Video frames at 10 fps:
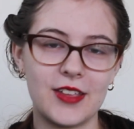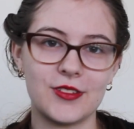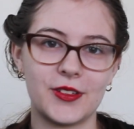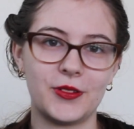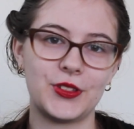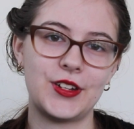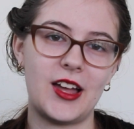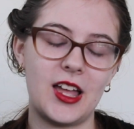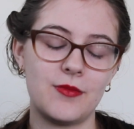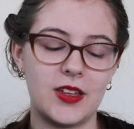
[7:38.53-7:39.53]
I use it all the
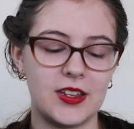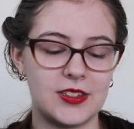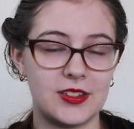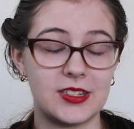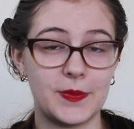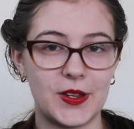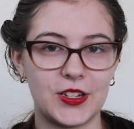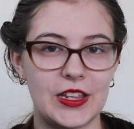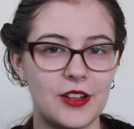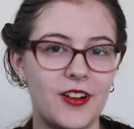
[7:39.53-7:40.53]
time. It is
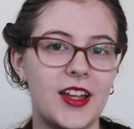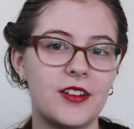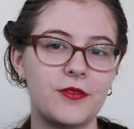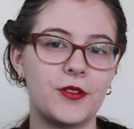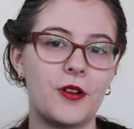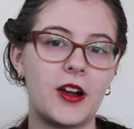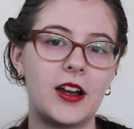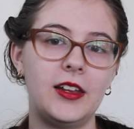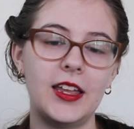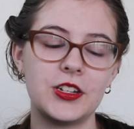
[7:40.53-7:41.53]
especially great
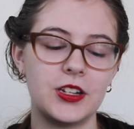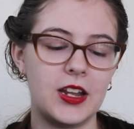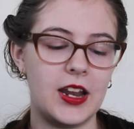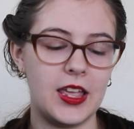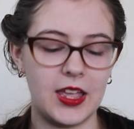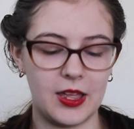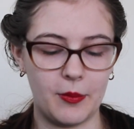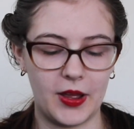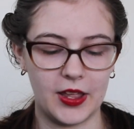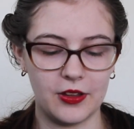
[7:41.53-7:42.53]
for lecture knitting
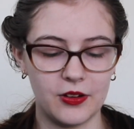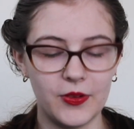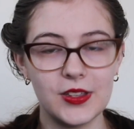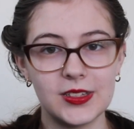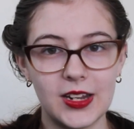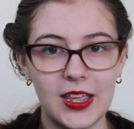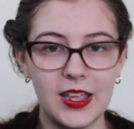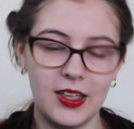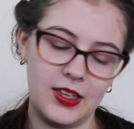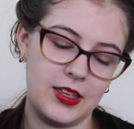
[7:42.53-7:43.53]
in my
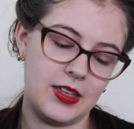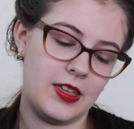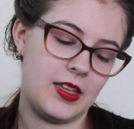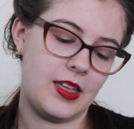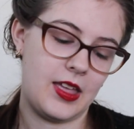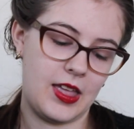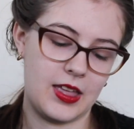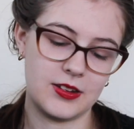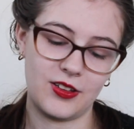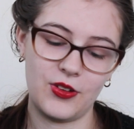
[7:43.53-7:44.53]
university,
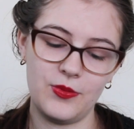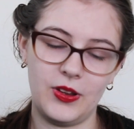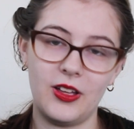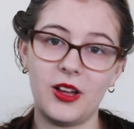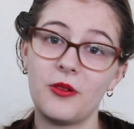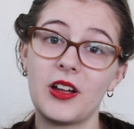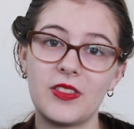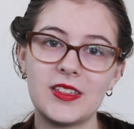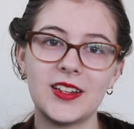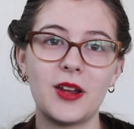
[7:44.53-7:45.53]
and hopefully I will get
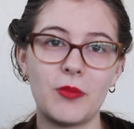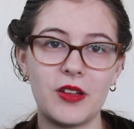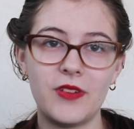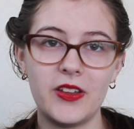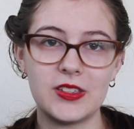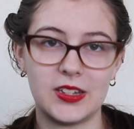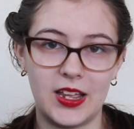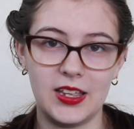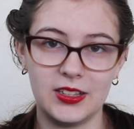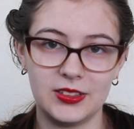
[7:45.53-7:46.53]
these done by Father's
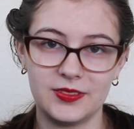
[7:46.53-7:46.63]
Day.